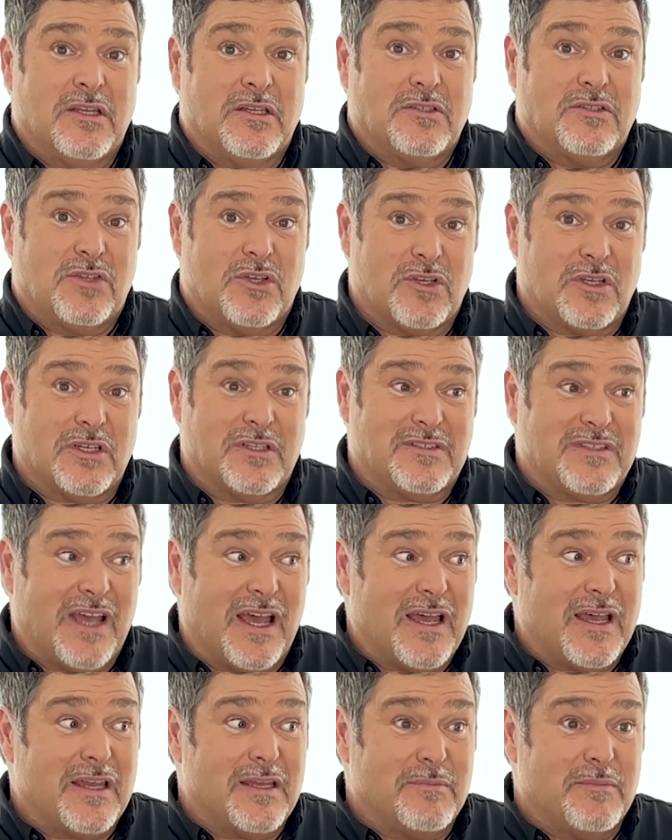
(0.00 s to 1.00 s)
took a
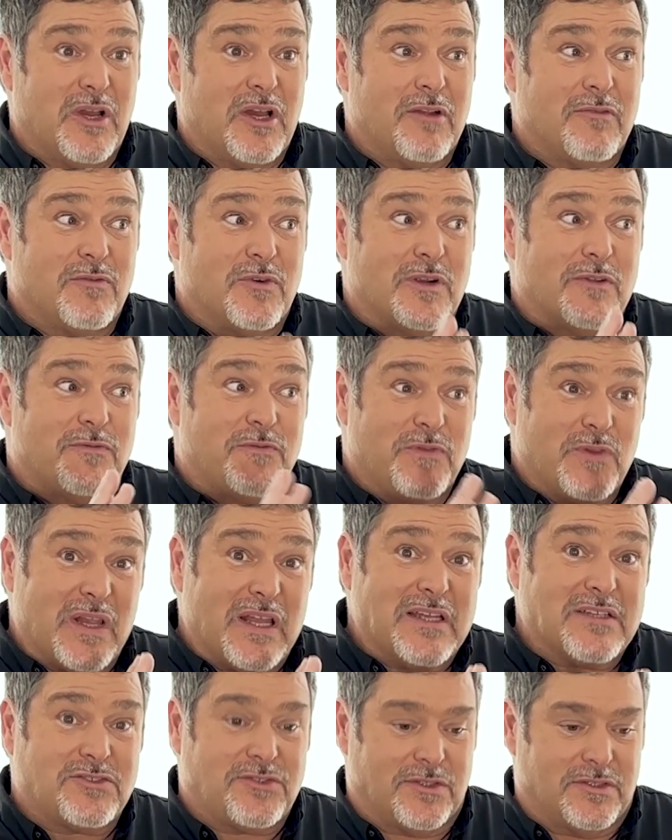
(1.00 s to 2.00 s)
time of
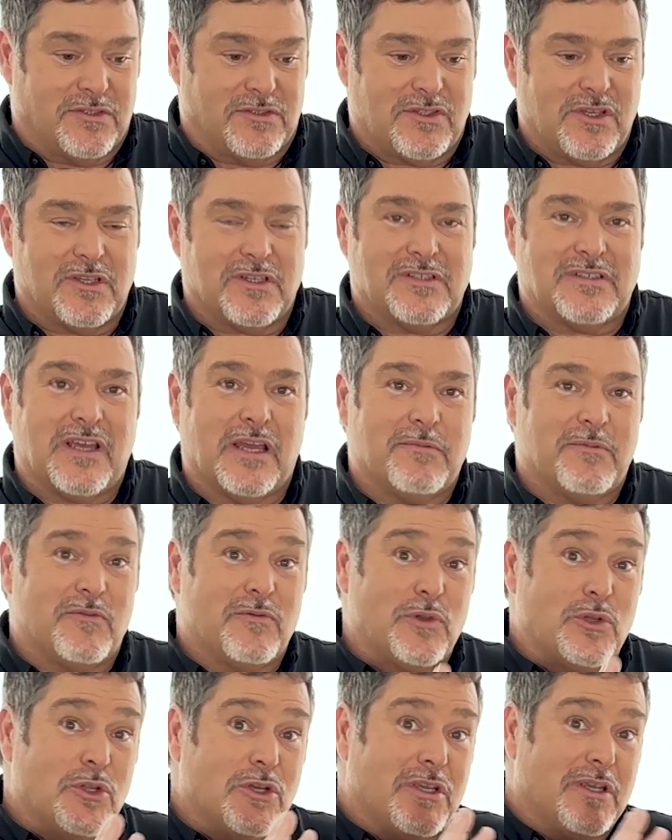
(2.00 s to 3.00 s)
reflection, took a time of
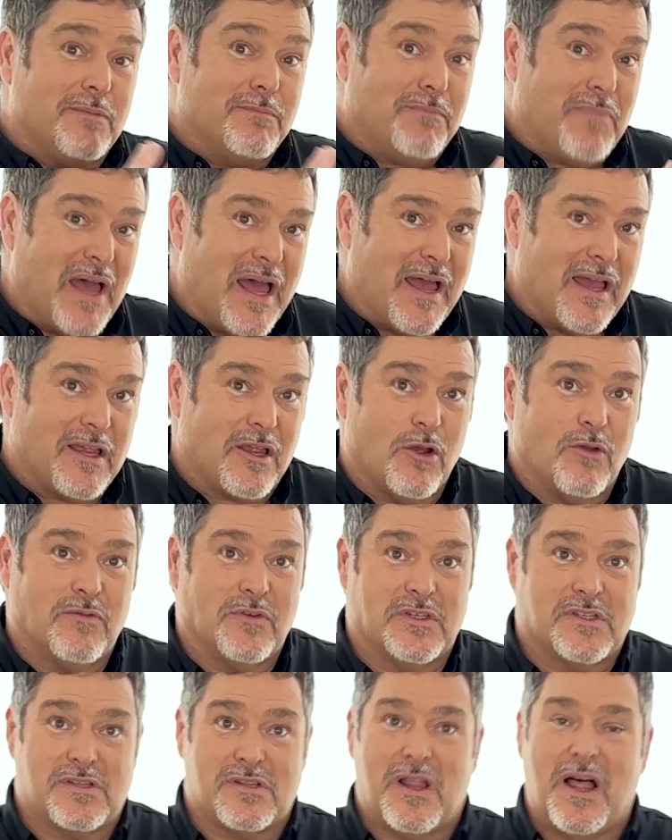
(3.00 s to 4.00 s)
looking back
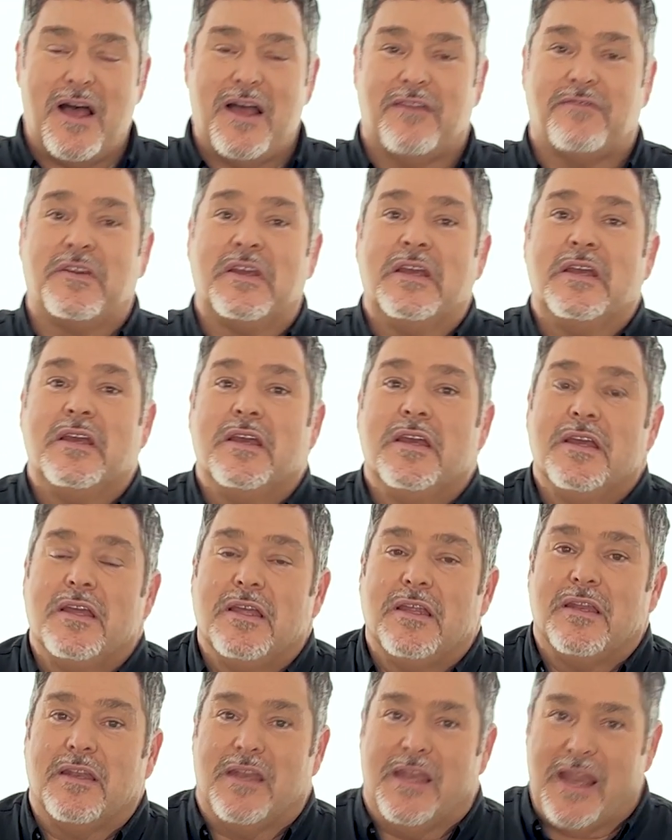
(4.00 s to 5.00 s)
over his life.
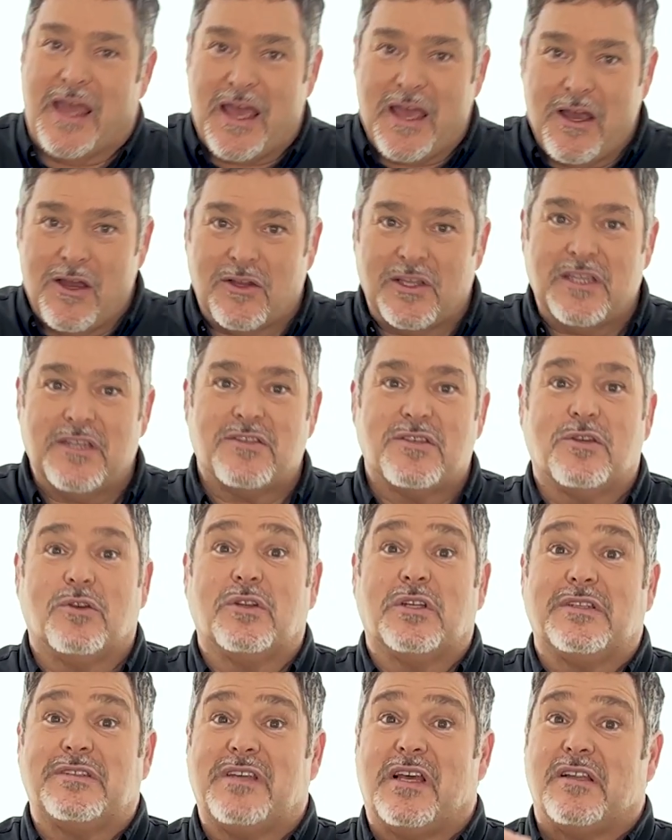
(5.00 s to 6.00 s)
Now he's
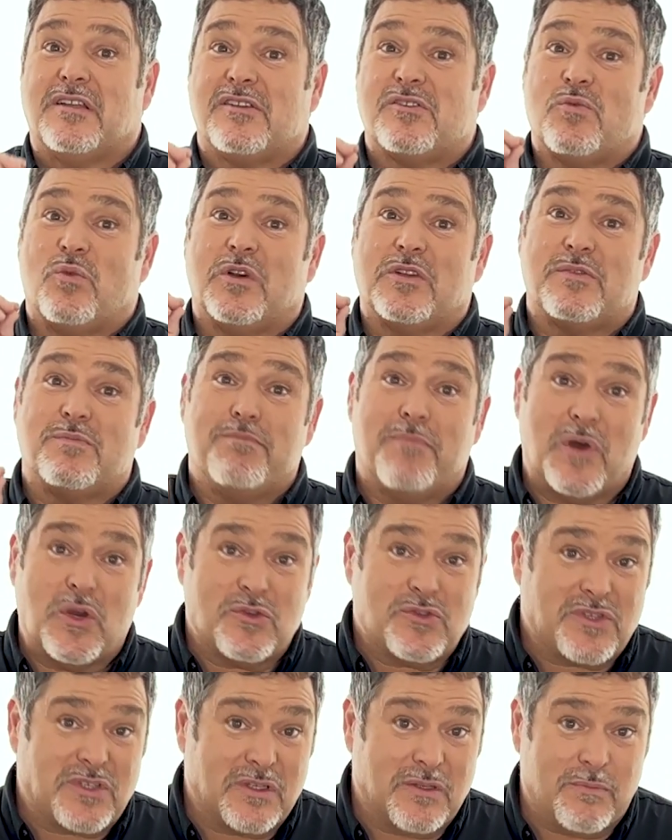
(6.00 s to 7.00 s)
going to tell us what's
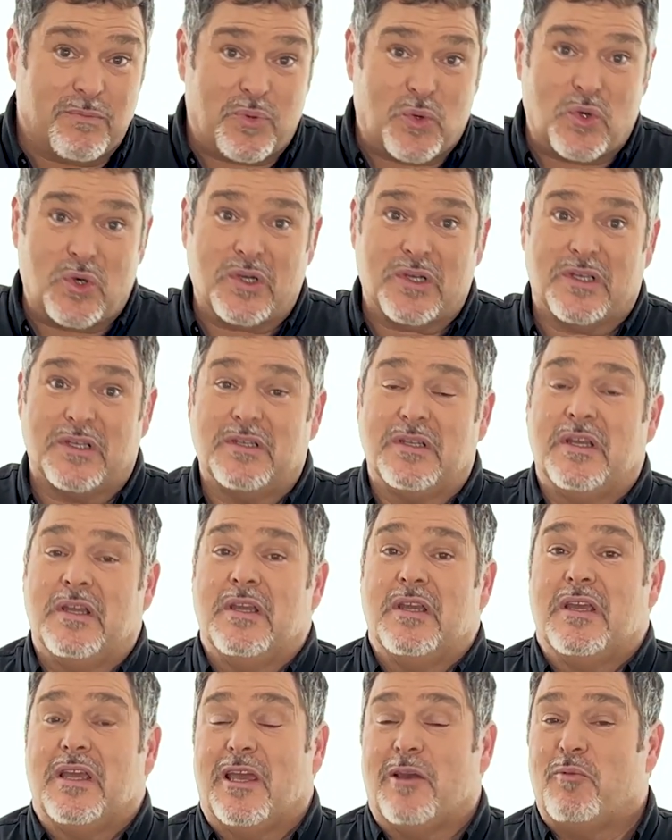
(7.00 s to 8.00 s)
most important,
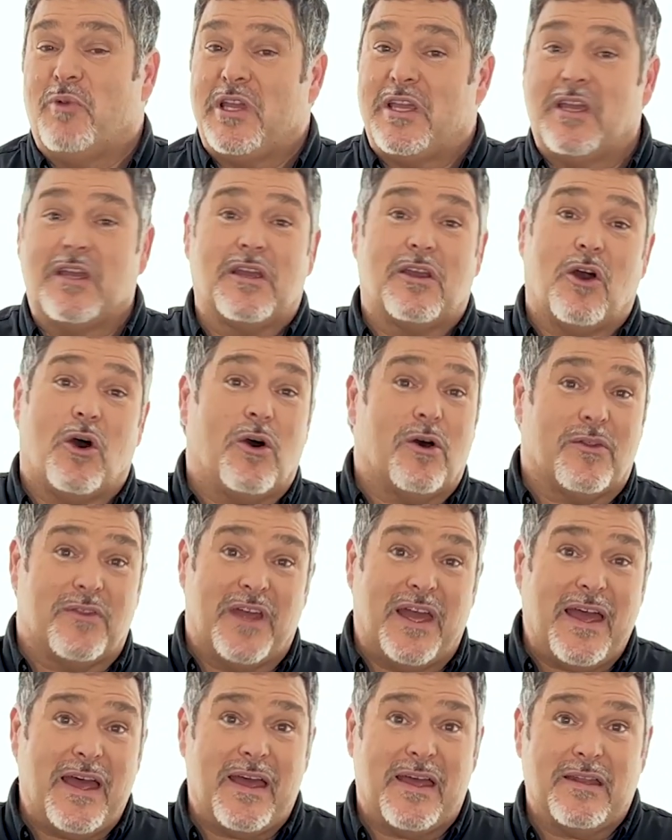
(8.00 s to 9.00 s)
and we can call
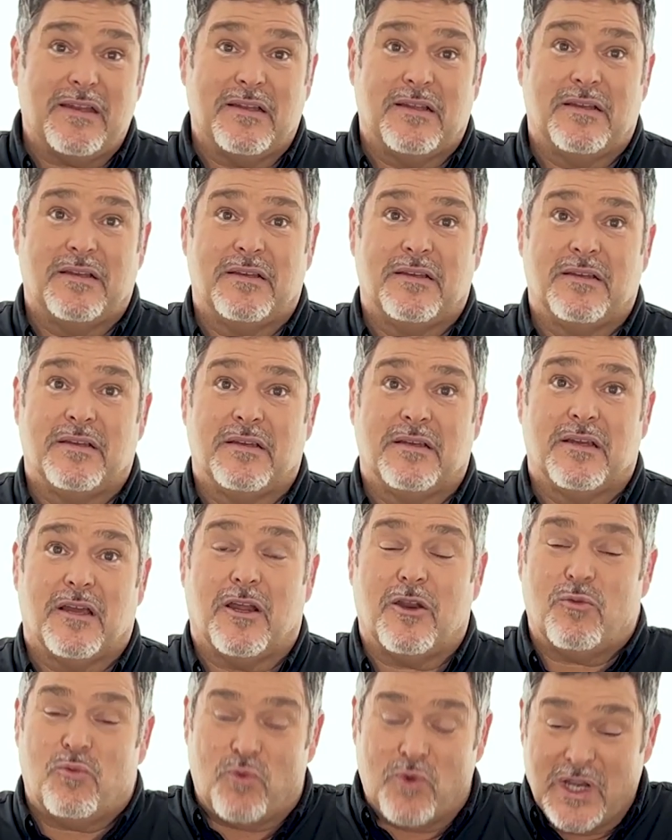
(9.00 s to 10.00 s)
that
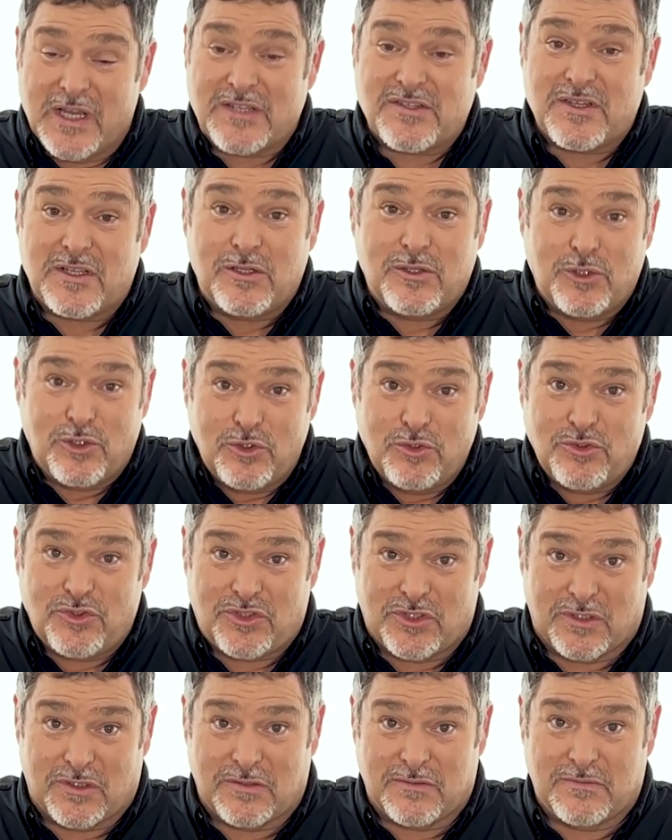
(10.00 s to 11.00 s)
a
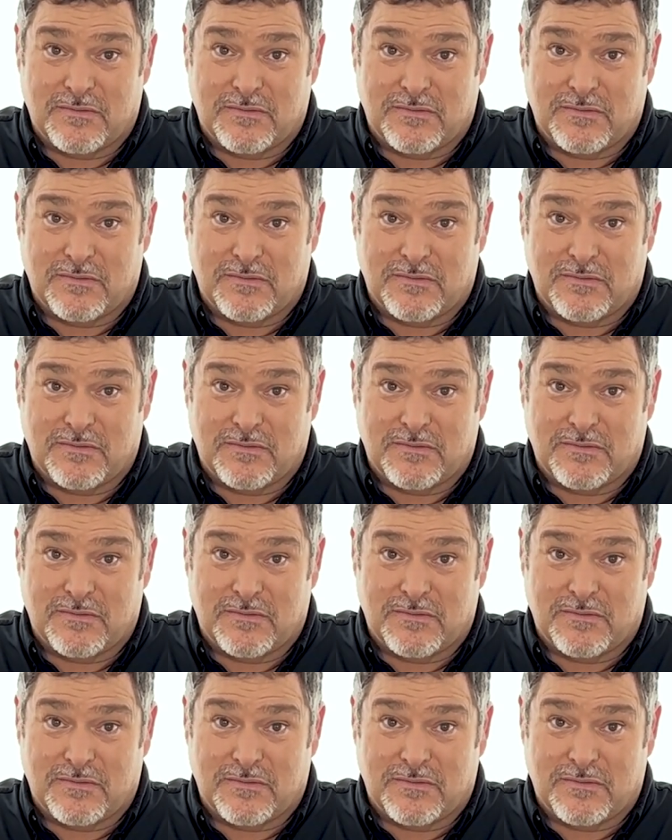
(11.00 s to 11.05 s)
resolution.